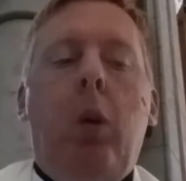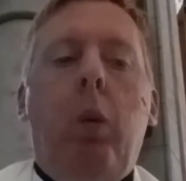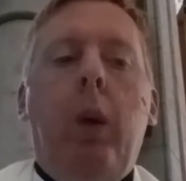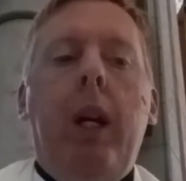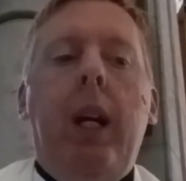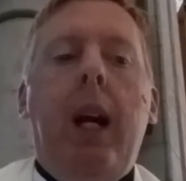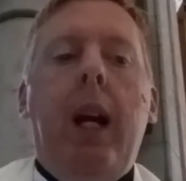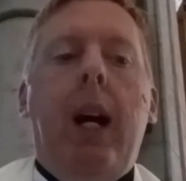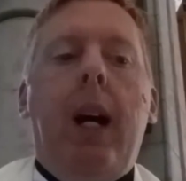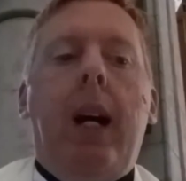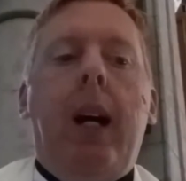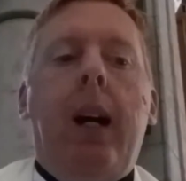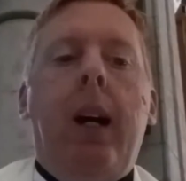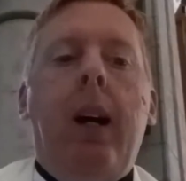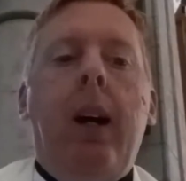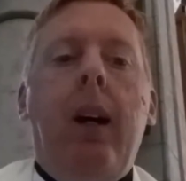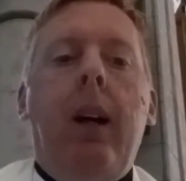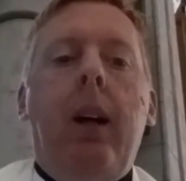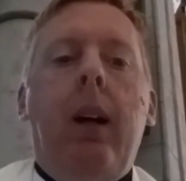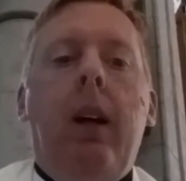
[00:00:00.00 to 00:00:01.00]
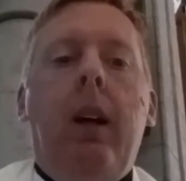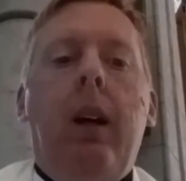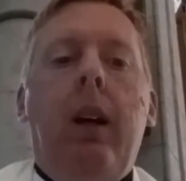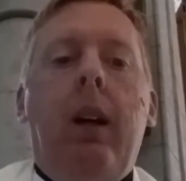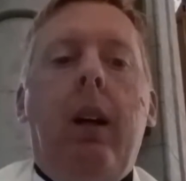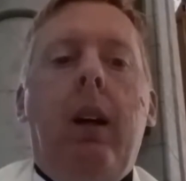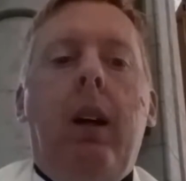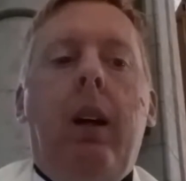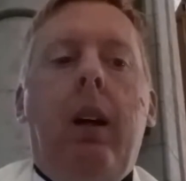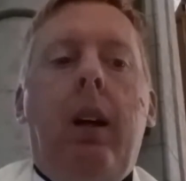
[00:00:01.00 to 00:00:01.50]
We are
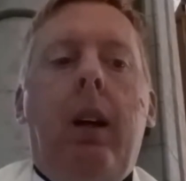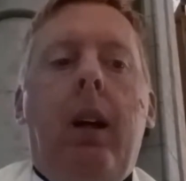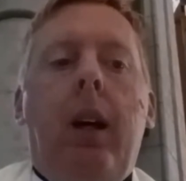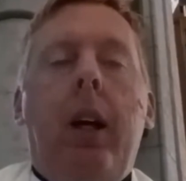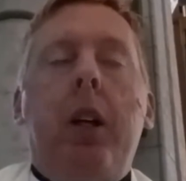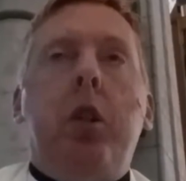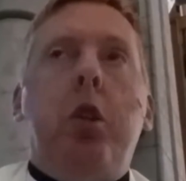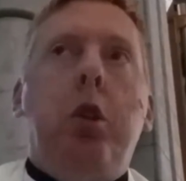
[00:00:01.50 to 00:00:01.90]
a